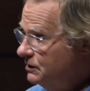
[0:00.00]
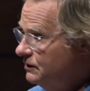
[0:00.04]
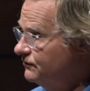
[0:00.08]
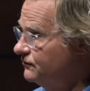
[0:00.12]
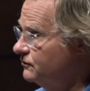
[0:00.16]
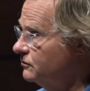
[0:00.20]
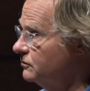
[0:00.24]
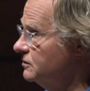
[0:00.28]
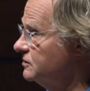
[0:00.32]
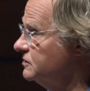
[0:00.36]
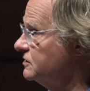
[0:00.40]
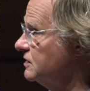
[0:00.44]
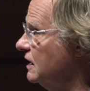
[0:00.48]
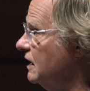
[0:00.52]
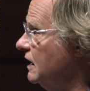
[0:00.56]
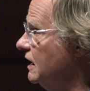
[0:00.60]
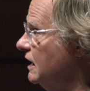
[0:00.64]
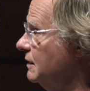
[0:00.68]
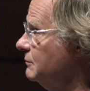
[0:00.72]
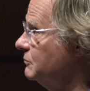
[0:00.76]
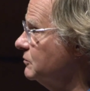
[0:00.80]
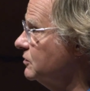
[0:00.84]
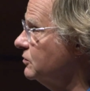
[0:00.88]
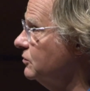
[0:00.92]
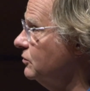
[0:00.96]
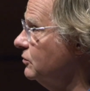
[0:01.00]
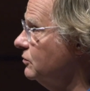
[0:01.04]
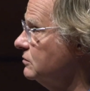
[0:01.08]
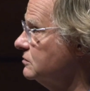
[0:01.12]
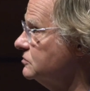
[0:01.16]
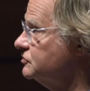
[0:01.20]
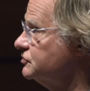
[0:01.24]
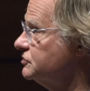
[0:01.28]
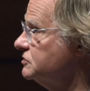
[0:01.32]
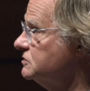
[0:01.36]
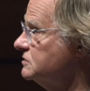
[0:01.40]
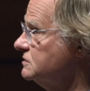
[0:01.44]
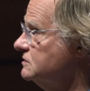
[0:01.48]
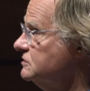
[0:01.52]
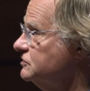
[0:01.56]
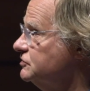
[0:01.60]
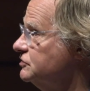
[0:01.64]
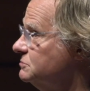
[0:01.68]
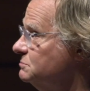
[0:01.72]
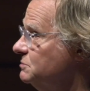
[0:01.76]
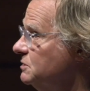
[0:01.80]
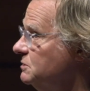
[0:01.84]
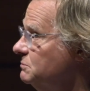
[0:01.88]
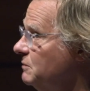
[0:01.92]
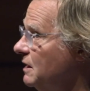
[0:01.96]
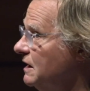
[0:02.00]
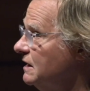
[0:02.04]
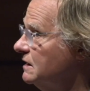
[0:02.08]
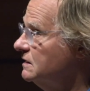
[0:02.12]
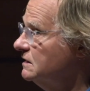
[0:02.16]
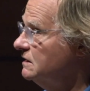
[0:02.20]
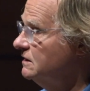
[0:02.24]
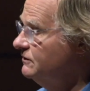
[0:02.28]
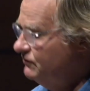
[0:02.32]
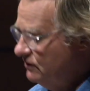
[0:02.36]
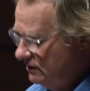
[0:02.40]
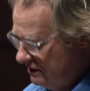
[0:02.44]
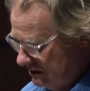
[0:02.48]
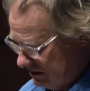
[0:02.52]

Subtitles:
for a time. The goal surely should be make living